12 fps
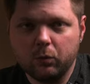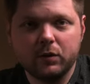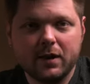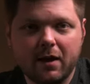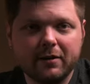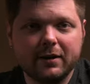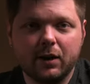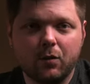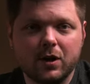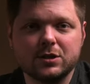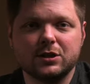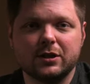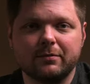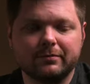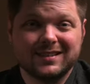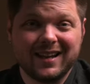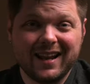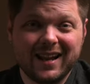without any question.
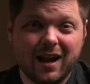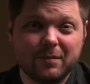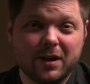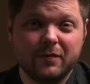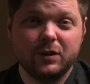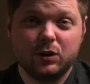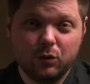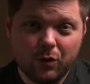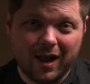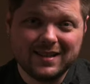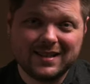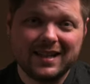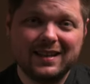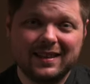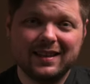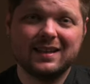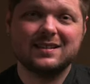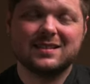Today, I'm giving you 10
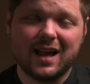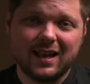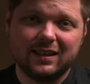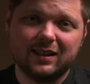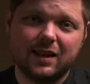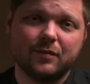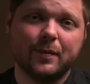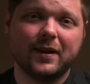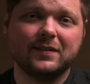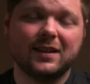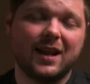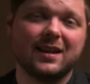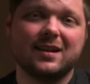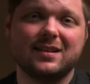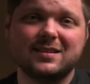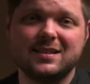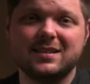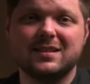things I love about the
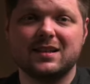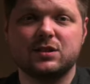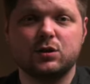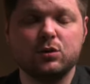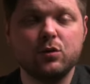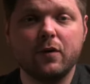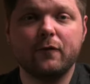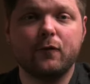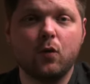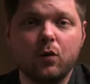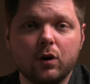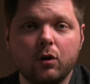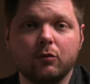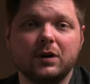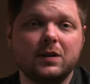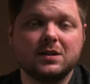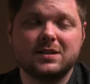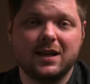Nikon Z6 II for
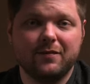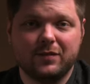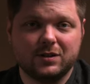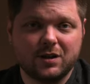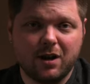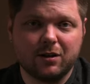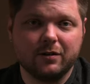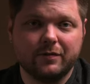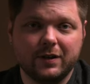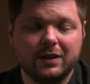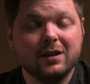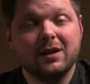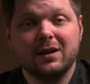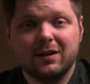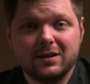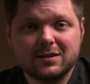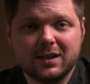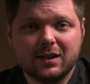real estate photography.
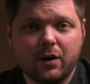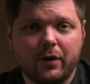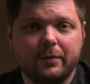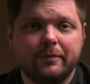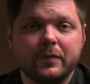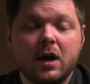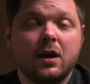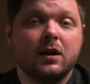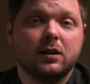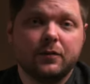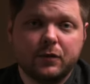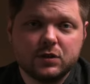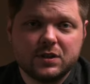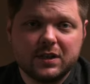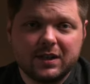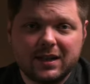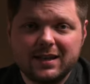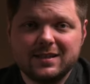Let's get going. The first
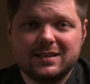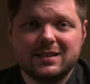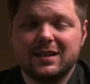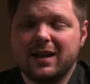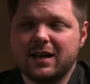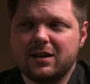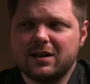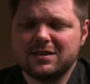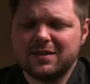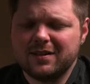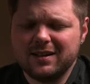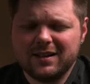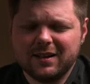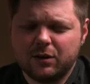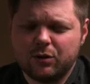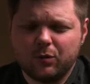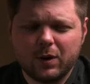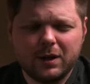thing is Nikon's
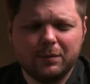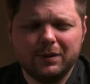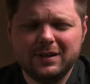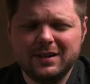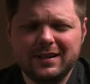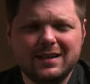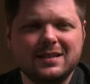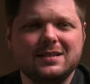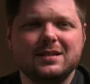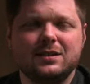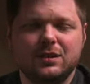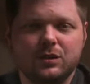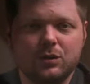incredibly easy to